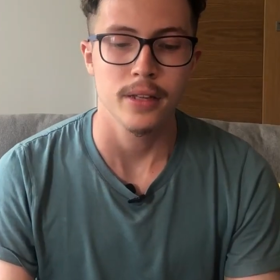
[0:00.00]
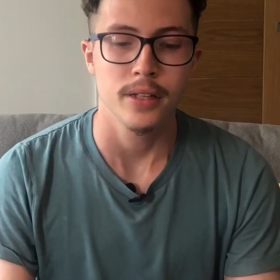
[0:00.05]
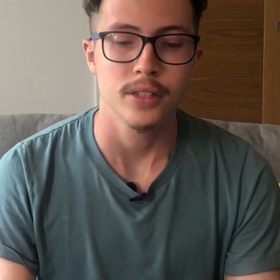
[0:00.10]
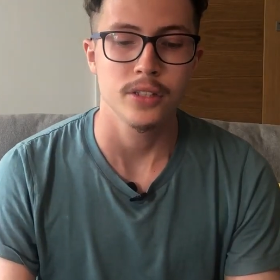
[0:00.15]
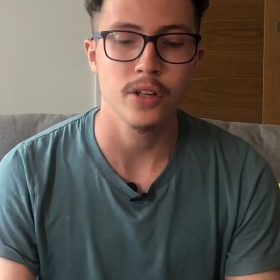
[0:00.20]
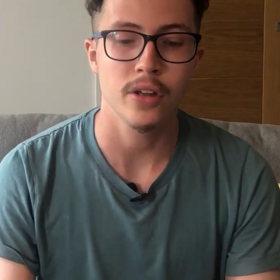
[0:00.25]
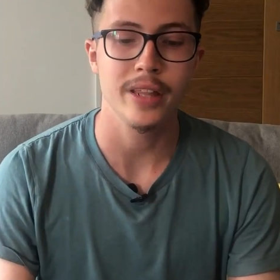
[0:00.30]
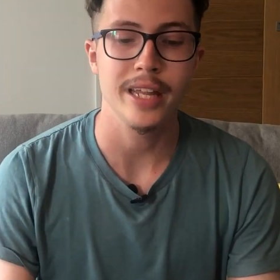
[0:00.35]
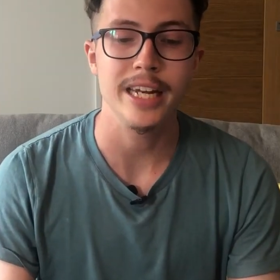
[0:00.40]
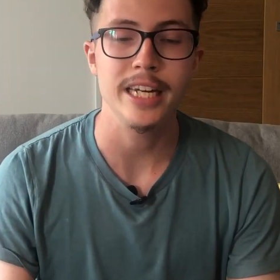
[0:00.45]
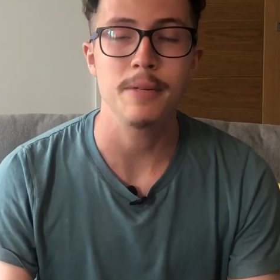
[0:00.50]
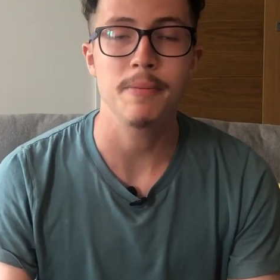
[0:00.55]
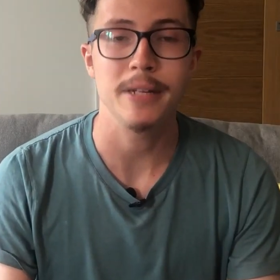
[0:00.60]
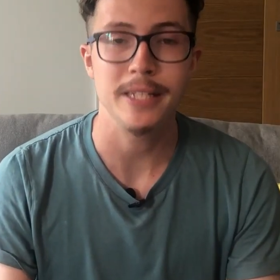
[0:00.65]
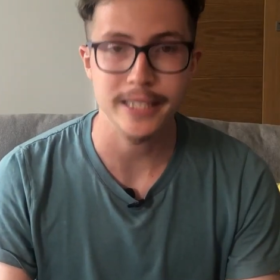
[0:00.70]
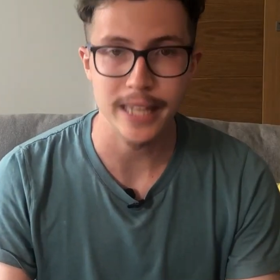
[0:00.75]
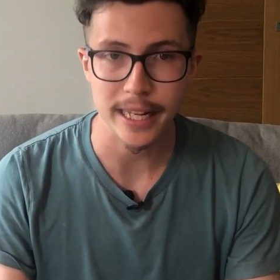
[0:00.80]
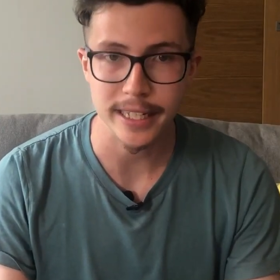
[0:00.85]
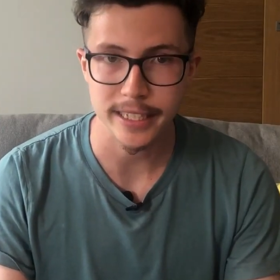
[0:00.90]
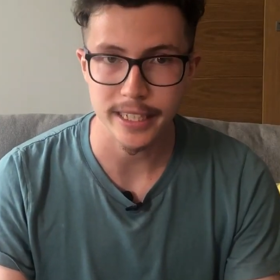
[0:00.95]
So they need to be
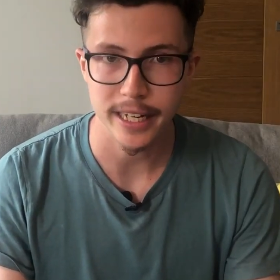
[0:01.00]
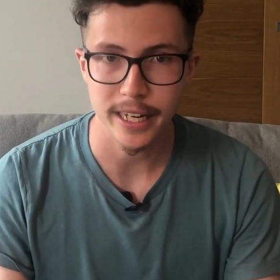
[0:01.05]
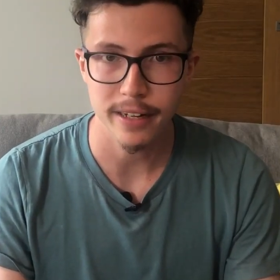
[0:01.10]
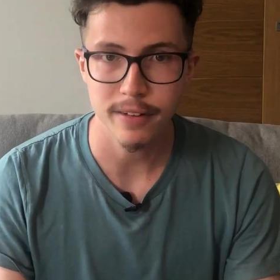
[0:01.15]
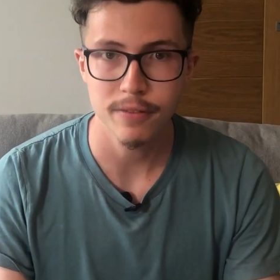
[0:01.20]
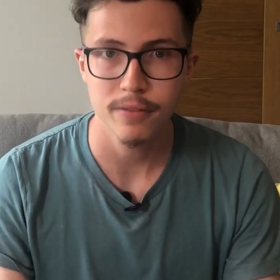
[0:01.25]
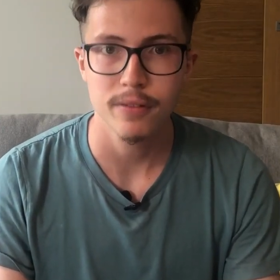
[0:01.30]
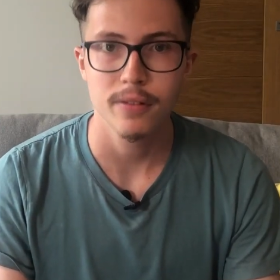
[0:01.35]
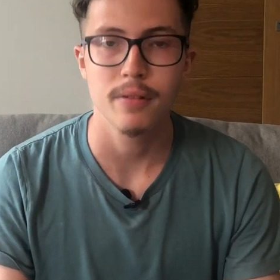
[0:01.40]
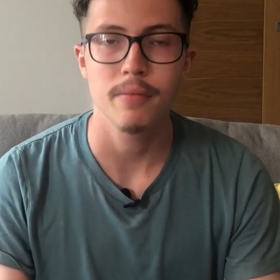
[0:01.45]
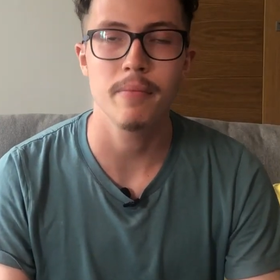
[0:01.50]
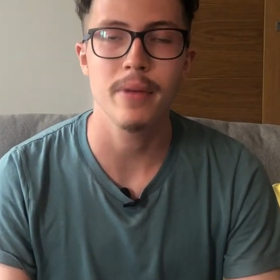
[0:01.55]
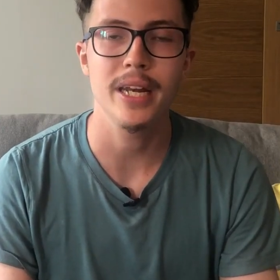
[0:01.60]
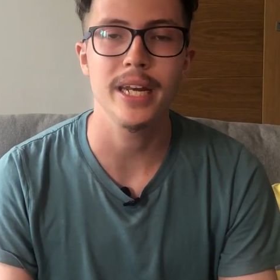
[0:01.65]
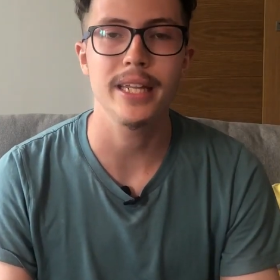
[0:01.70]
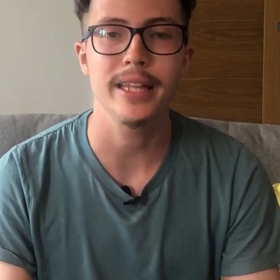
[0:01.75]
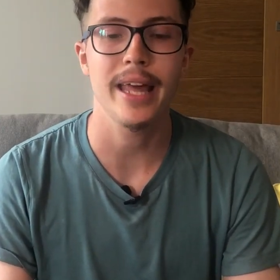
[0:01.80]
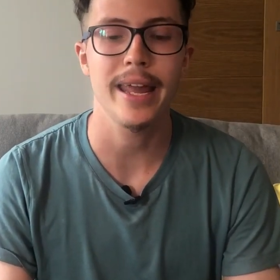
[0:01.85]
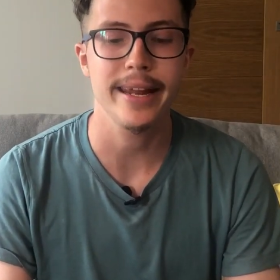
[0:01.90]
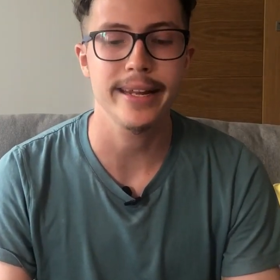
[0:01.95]
sensitive,
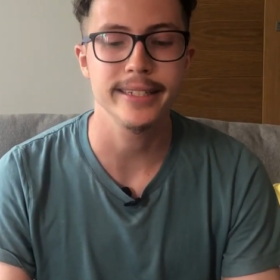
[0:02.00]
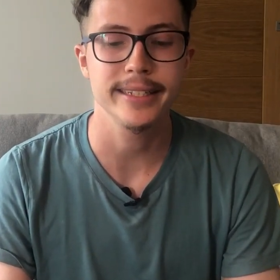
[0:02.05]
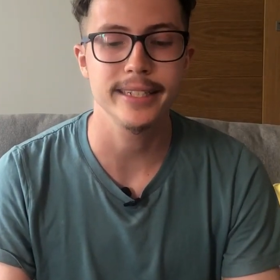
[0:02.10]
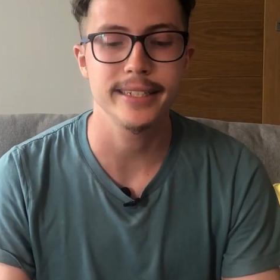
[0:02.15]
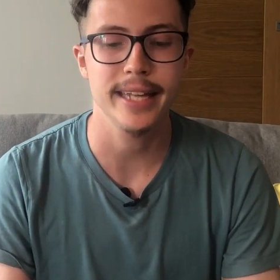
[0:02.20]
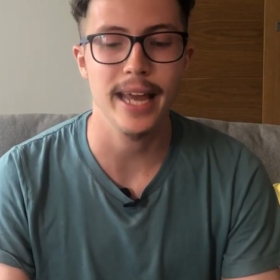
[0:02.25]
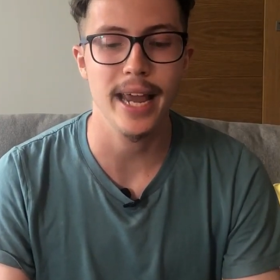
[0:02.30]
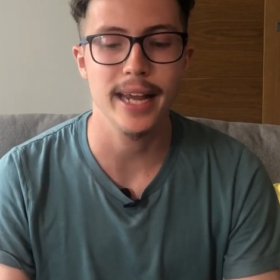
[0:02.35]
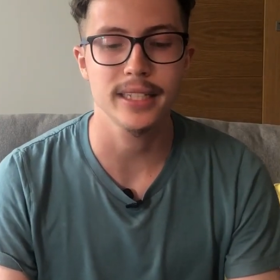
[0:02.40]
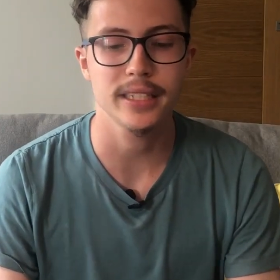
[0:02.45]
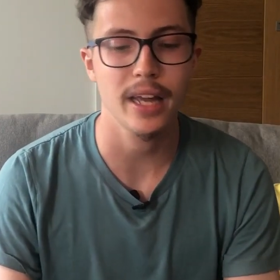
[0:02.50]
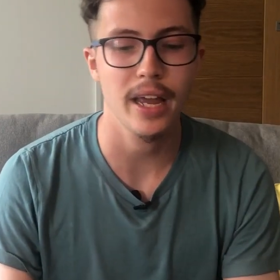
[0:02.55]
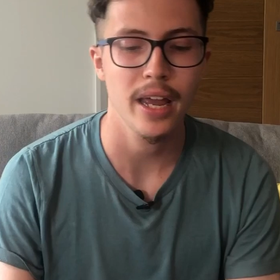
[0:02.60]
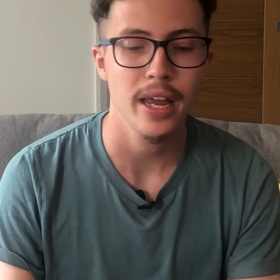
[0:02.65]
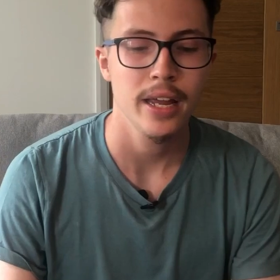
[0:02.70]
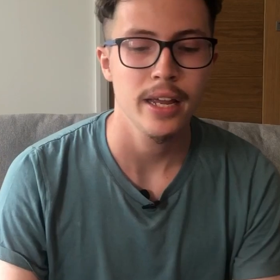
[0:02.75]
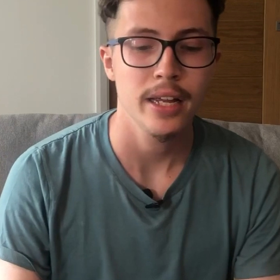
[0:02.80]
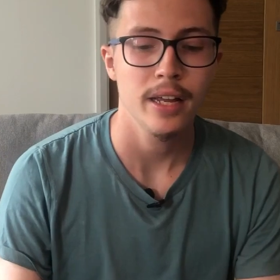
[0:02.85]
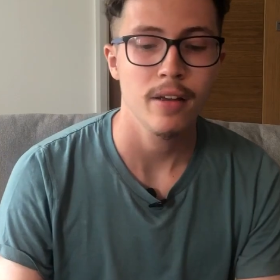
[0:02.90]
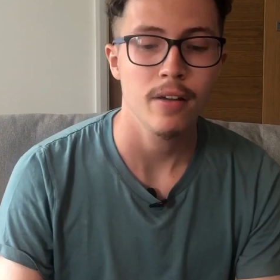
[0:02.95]
meaning they can detect
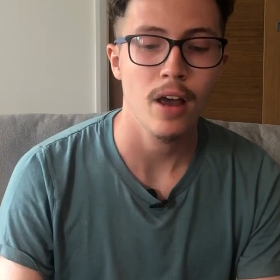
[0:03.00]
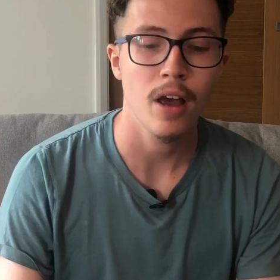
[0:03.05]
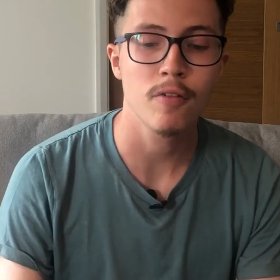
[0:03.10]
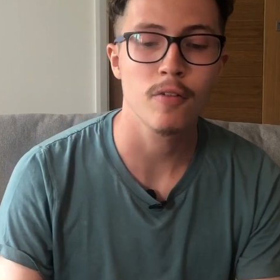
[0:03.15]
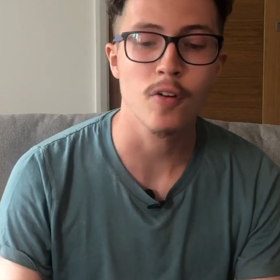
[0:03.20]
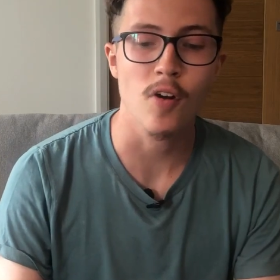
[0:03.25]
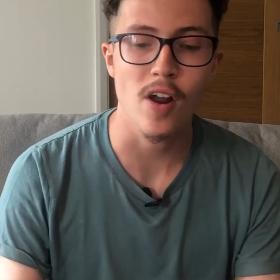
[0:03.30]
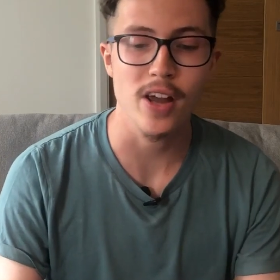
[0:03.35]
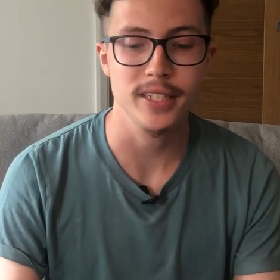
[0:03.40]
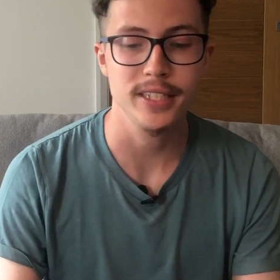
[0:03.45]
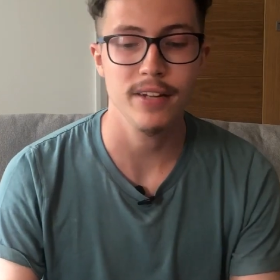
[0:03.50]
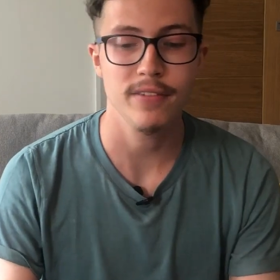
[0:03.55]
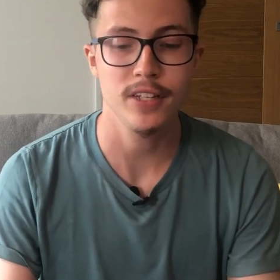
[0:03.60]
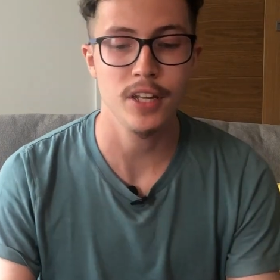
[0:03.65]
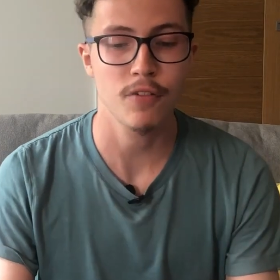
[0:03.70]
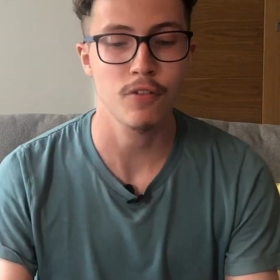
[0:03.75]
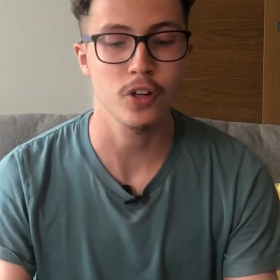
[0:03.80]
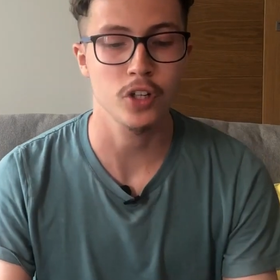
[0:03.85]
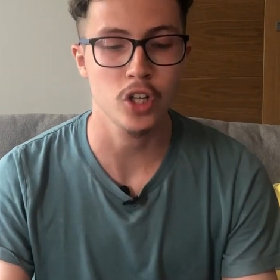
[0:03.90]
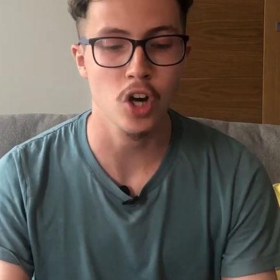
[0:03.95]
a variety of
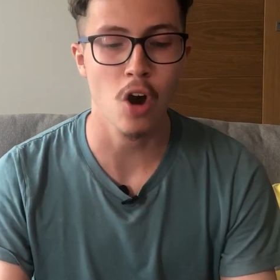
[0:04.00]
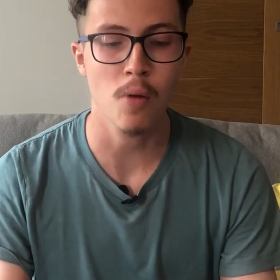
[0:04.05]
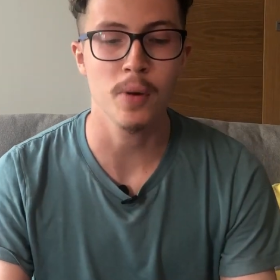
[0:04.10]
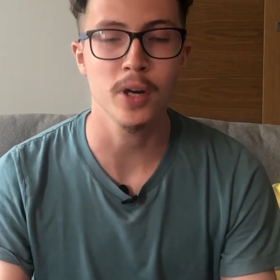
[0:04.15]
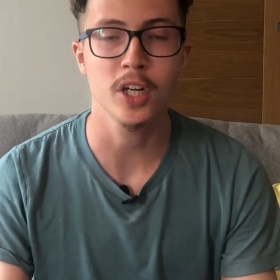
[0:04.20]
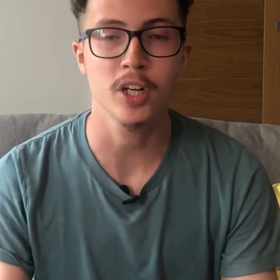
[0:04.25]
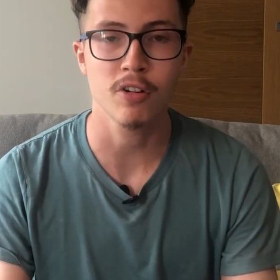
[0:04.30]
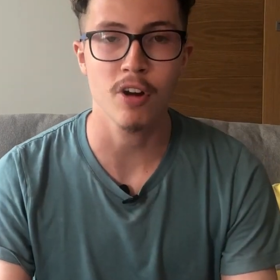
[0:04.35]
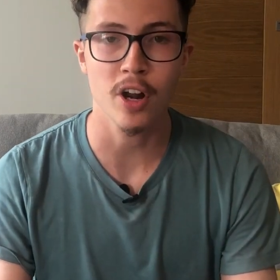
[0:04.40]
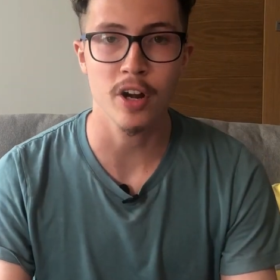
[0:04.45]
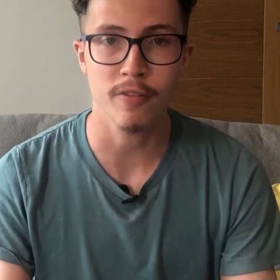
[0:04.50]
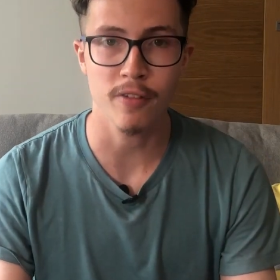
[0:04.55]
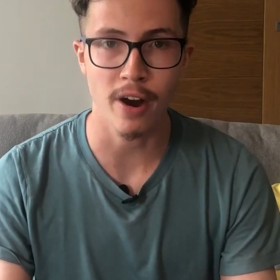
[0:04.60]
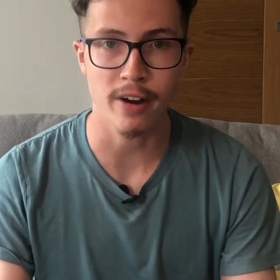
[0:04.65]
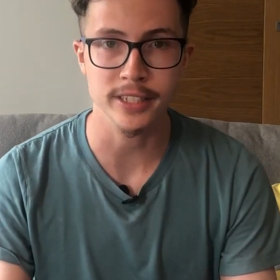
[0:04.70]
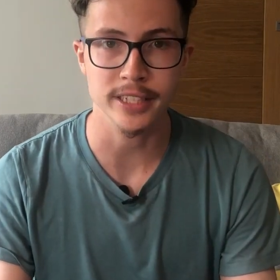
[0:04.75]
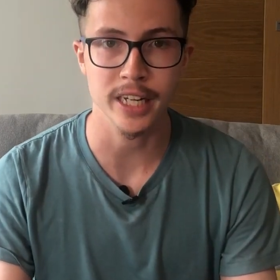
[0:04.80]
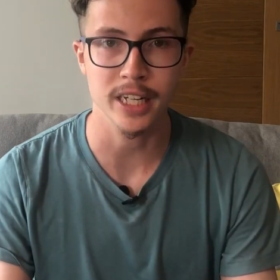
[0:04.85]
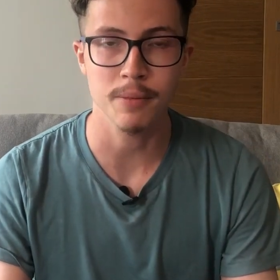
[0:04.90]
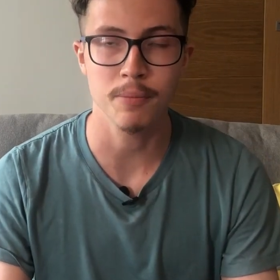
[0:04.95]
different common
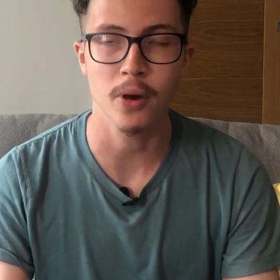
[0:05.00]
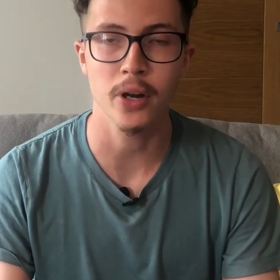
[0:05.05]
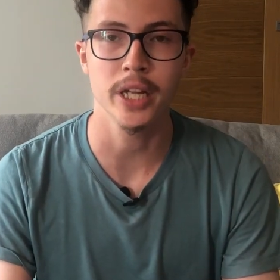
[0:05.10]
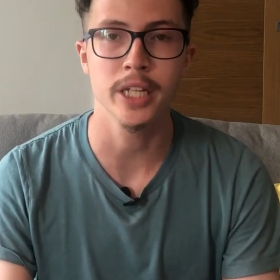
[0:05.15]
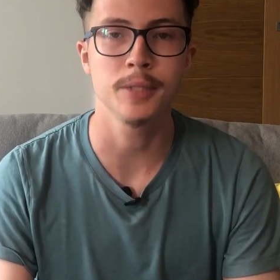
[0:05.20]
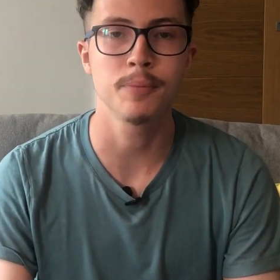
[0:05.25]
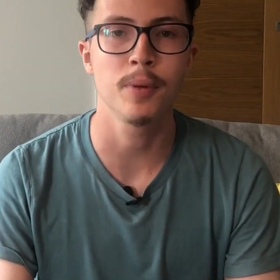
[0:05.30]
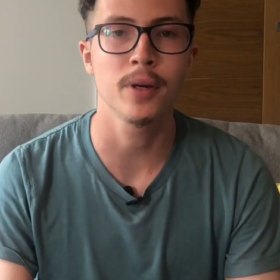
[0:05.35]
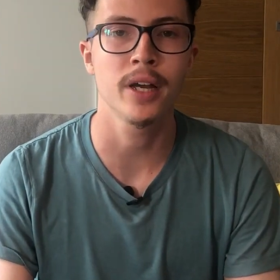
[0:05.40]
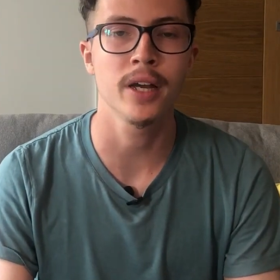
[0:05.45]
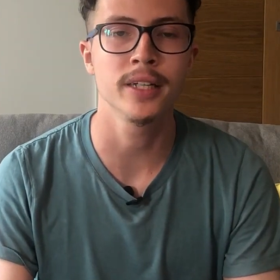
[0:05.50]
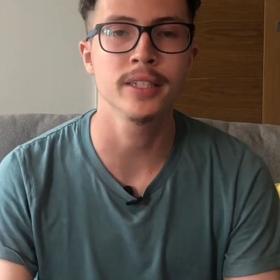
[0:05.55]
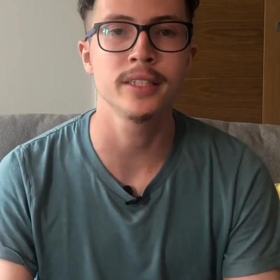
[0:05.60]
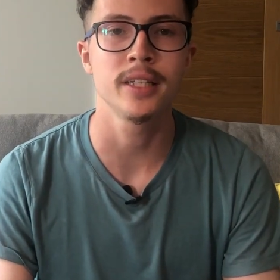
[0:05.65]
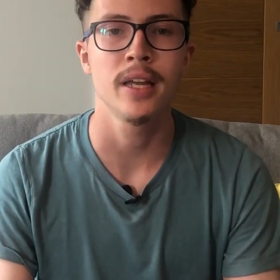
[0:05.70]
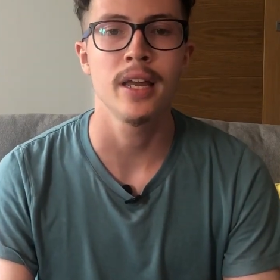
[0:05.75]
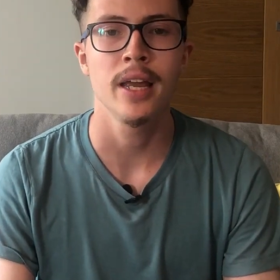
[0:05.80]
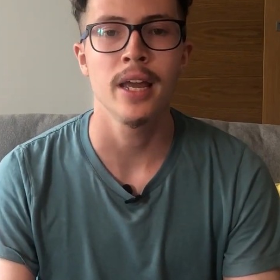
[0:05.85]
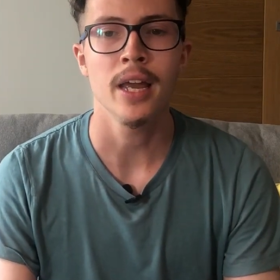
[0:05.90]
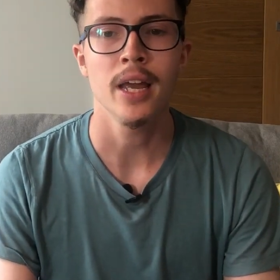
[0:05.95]
coronavirus antibodies, because